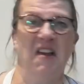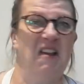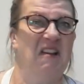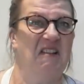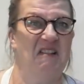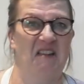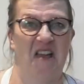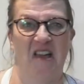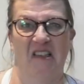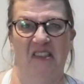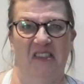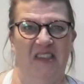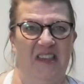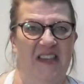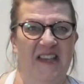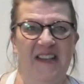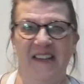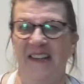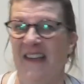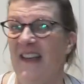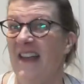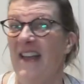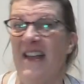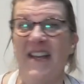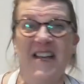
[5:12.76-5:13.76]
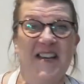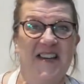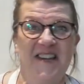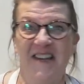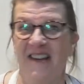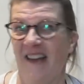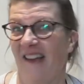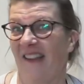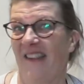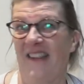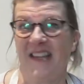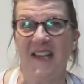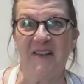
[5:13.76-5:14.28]

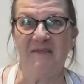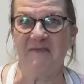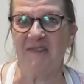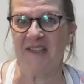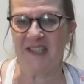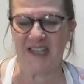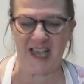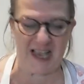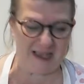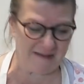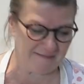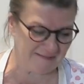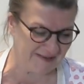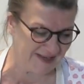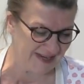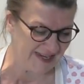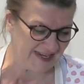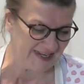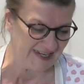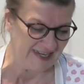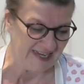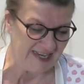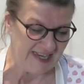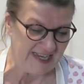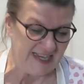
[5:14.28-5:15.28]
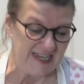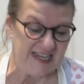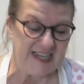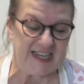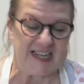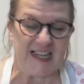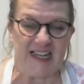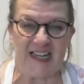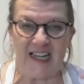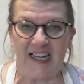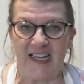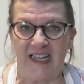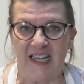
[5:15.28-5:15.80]
Nothing was happening.
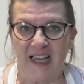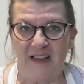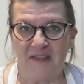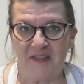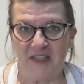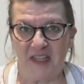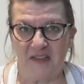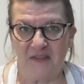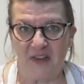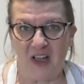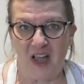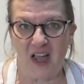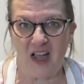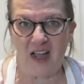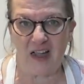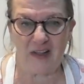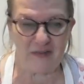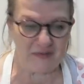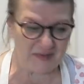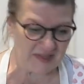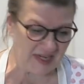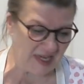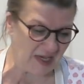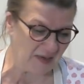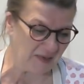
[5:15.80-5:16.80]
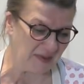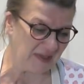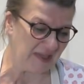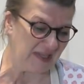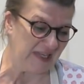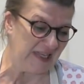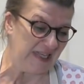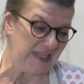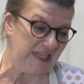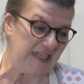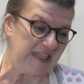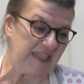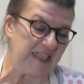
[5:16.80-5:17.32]
I left it for half an hour.
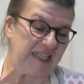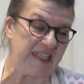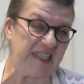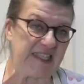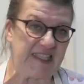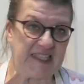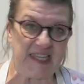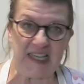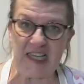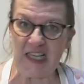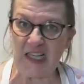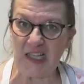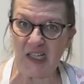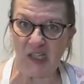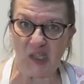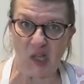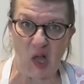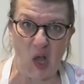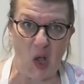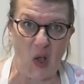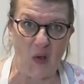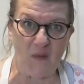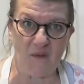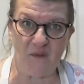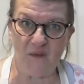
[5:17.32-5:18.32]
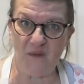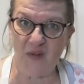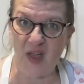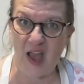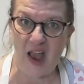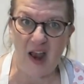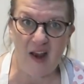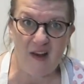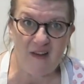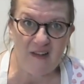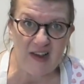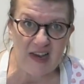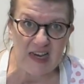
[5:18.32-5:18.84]
Still,
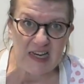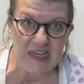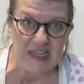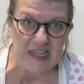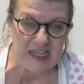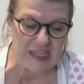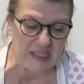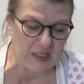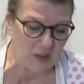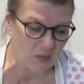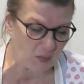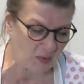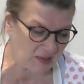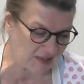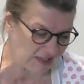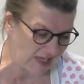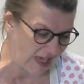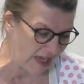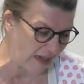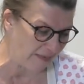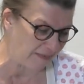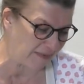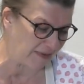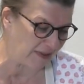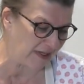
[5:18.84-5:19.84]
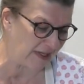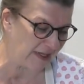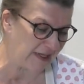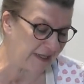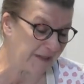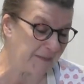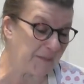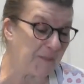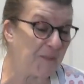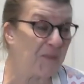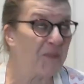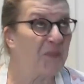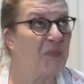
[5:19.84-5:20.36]
very little was
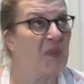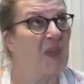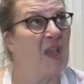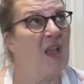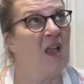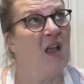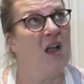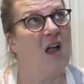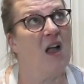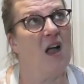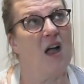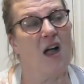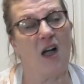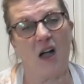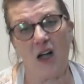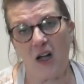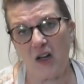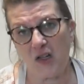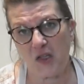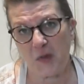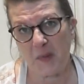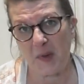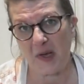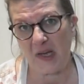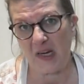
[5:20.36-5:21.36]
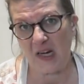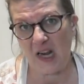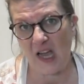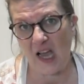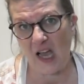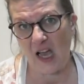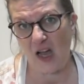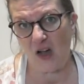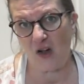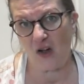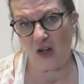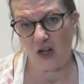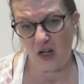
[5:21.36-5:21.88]
happening. After about an
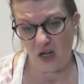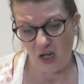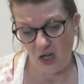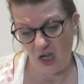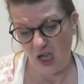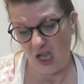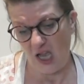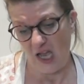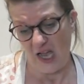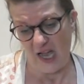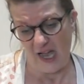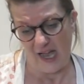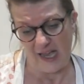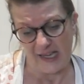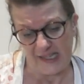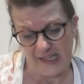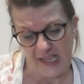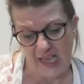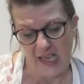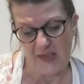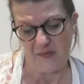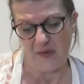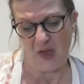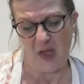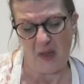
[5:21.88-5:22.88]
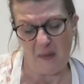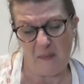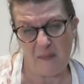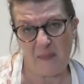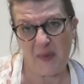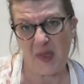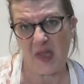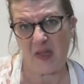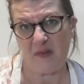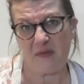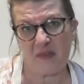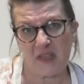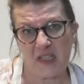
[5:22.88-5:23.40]
hour, I gave it a
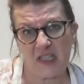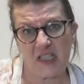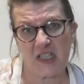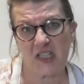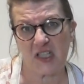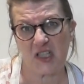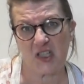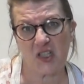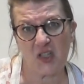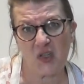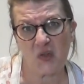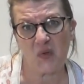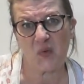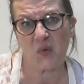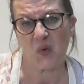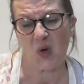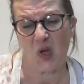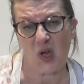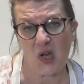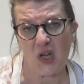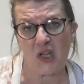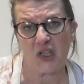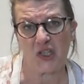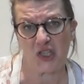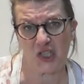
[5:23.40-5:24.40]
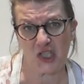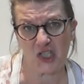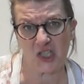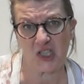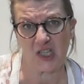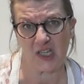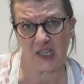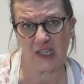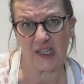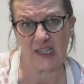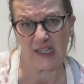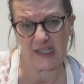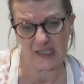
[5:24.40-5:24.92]
bit of a scrunch
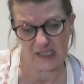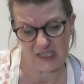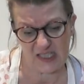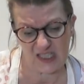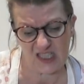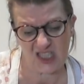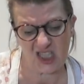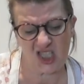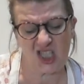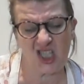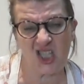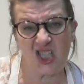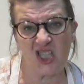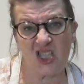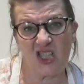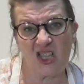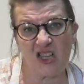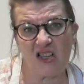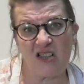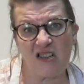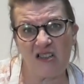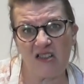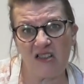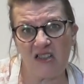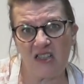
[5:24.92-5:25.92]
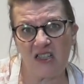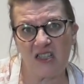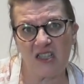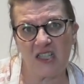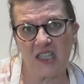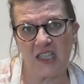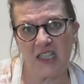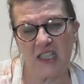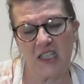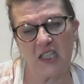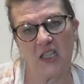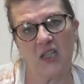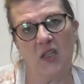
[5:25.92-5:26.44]
and it
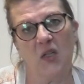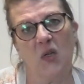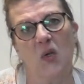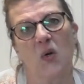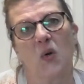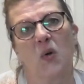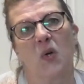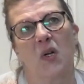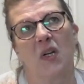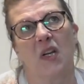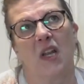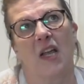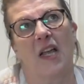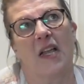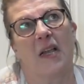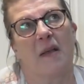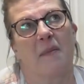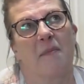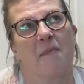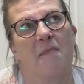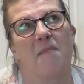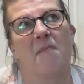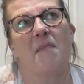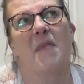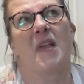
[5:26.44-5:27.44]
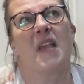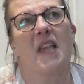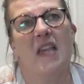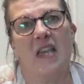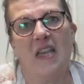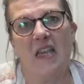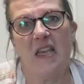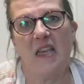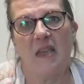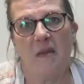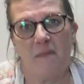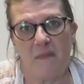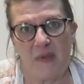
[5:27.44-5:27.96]
started to look like
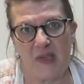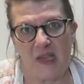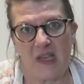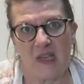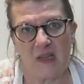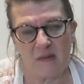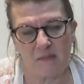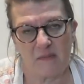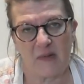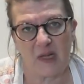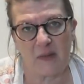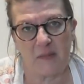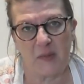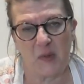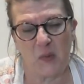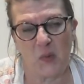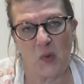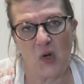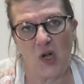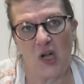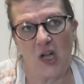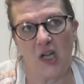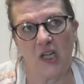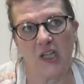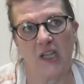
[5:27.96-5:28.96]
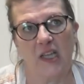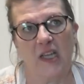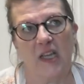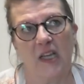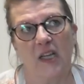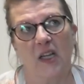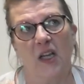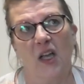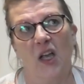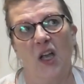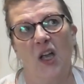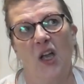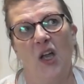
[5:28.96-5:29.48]
maybe it might be working.
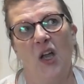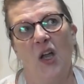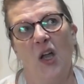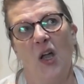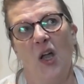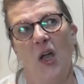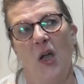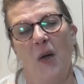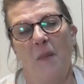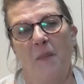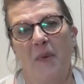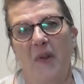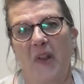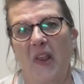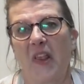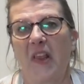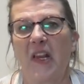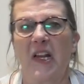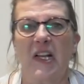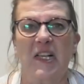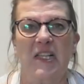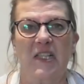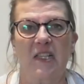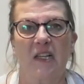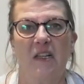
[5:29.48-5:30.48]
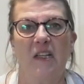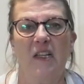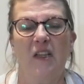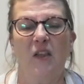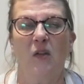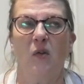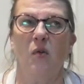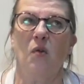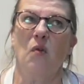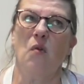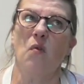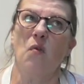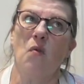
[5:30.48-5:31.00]
But then I suddenly
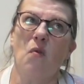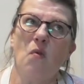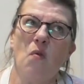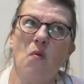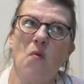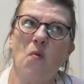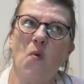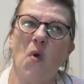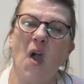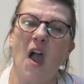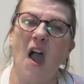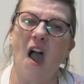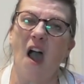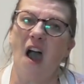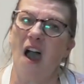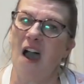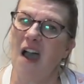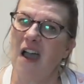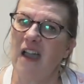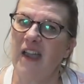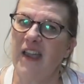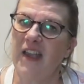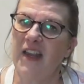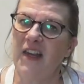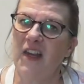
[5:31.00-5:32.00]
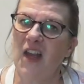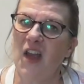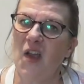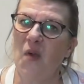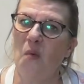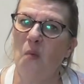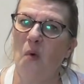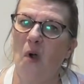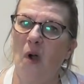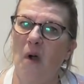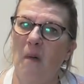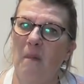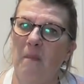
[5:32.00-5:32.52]
thought, oh, I know
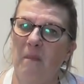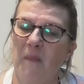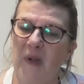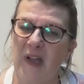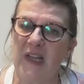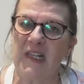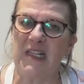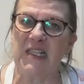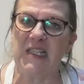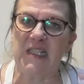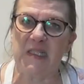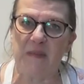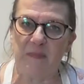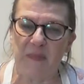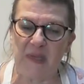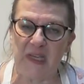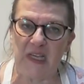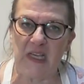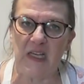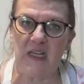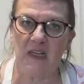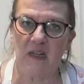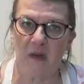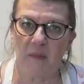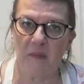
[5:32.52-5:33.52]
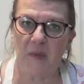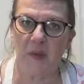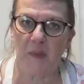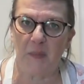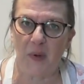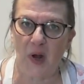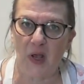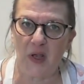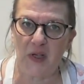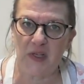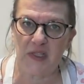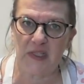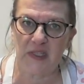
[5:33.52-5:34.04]
what might speed up the
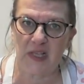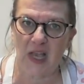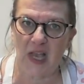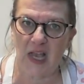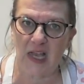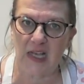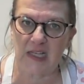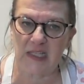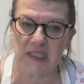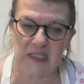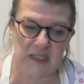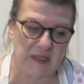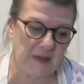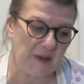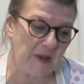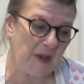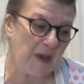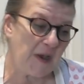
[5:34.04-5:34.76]
process.